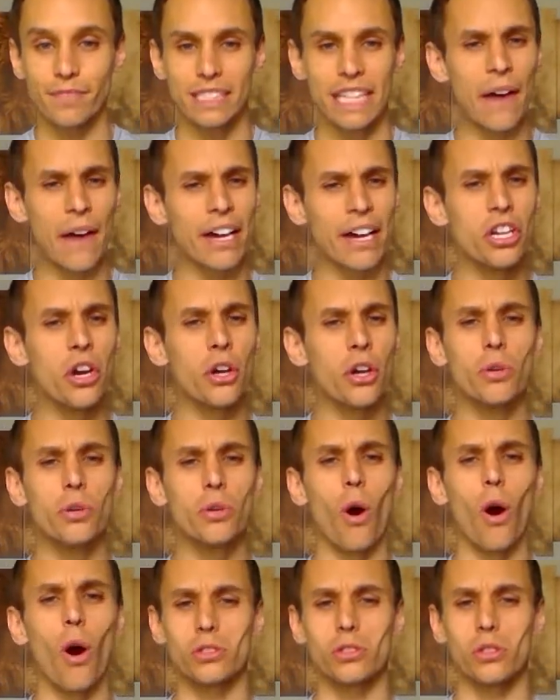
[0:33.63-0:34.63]
Now, I know
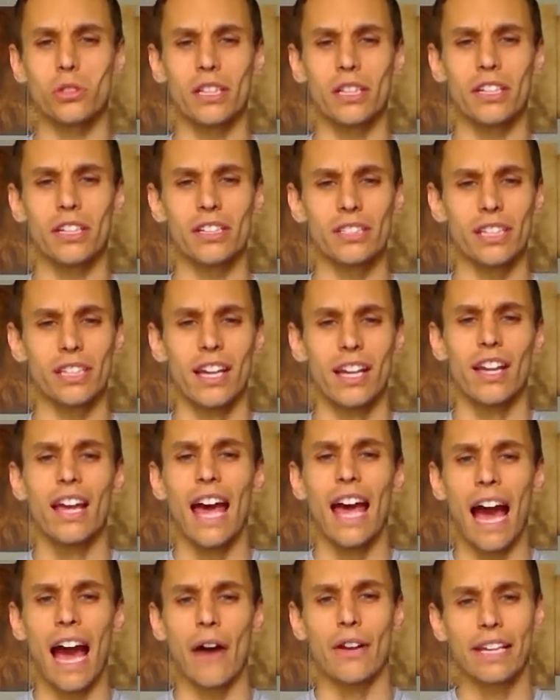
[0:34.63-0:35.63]
you also learned
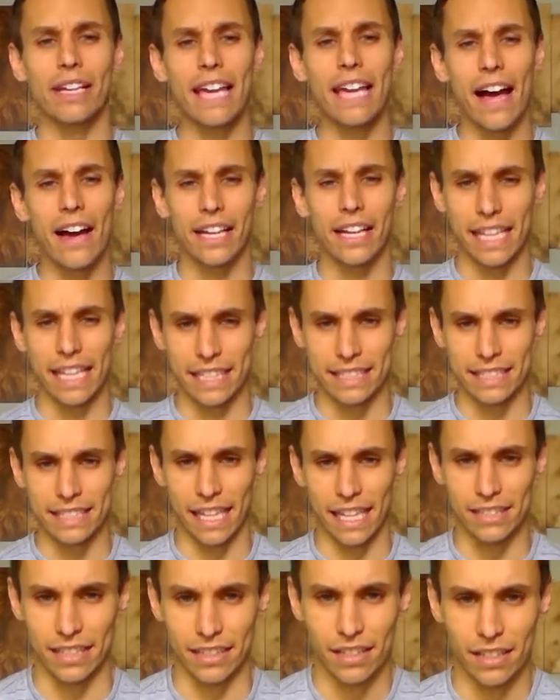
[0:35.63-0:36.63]
how to calculate
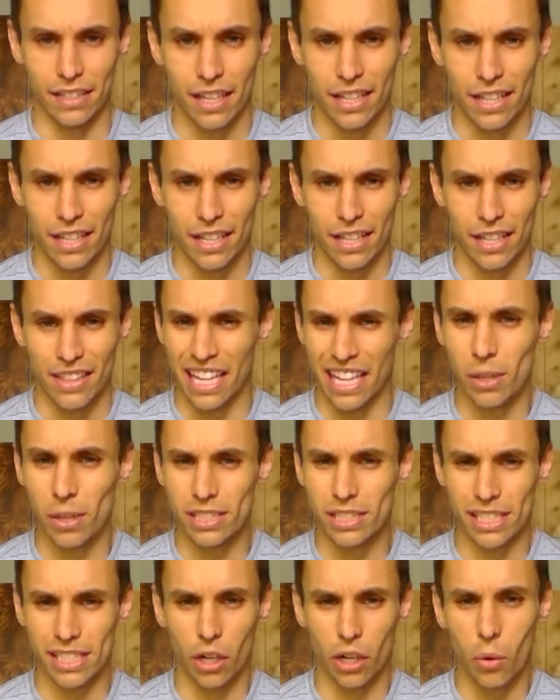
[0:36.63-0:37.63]
density. There
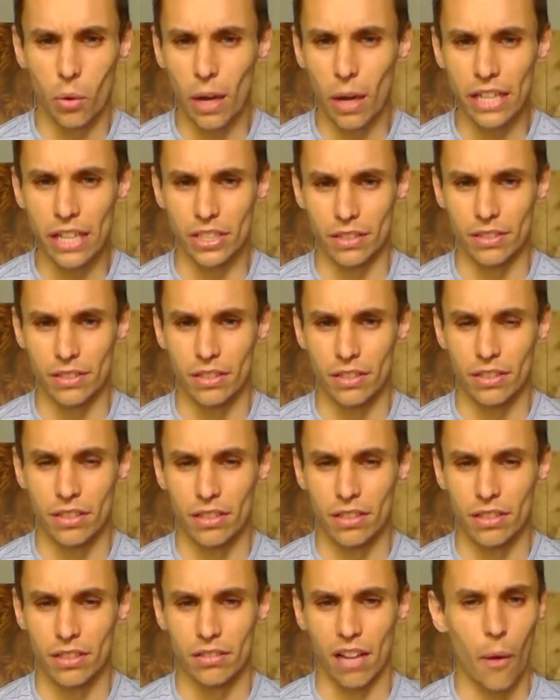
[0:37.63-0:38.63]
was an equation.
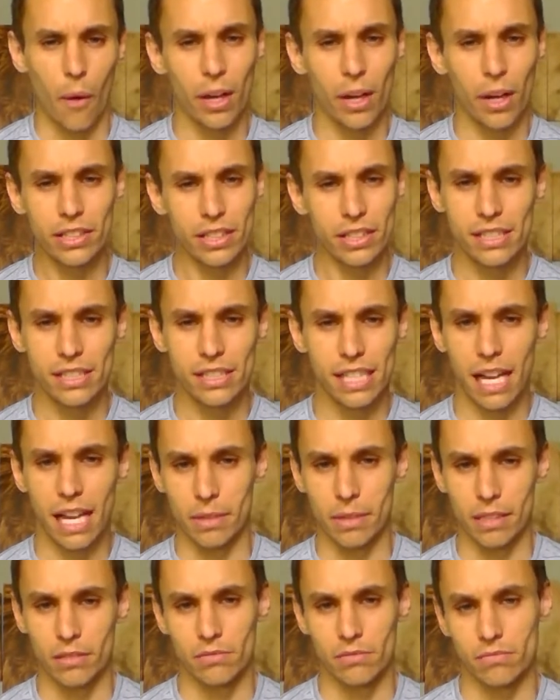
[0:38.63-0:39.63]
I want you to tell
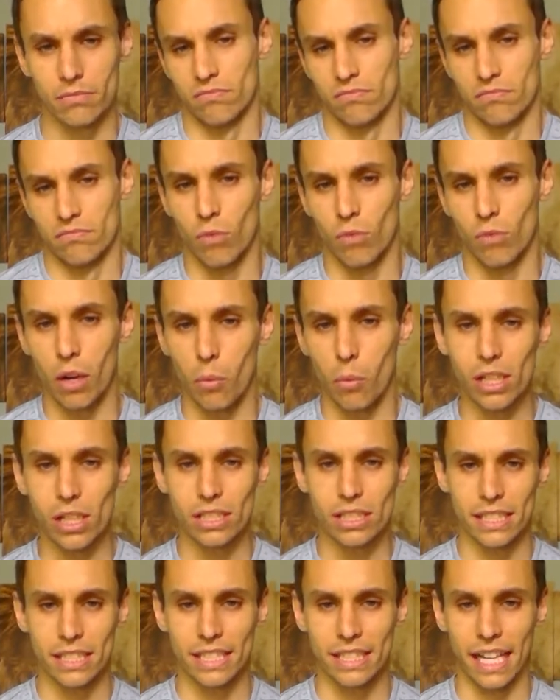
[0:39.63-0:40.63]
me, what
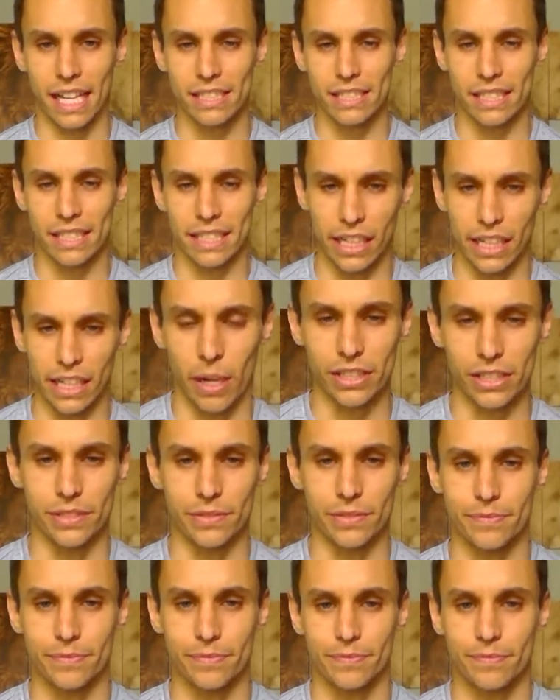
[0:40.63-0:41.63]
was the density
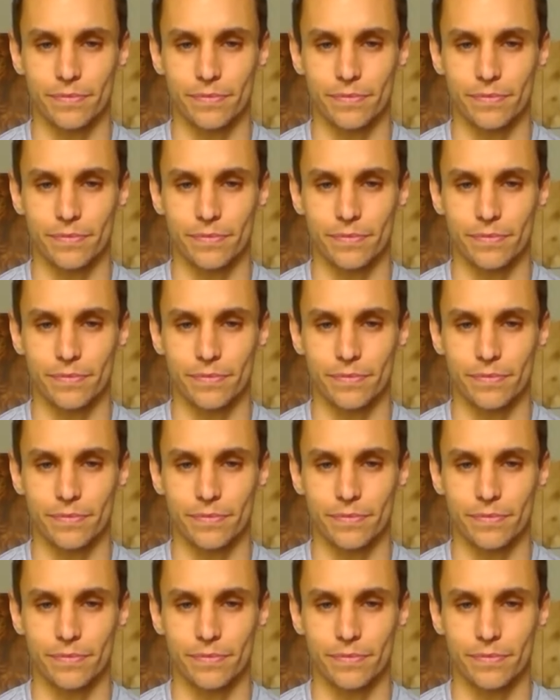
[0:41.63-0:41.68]
equation?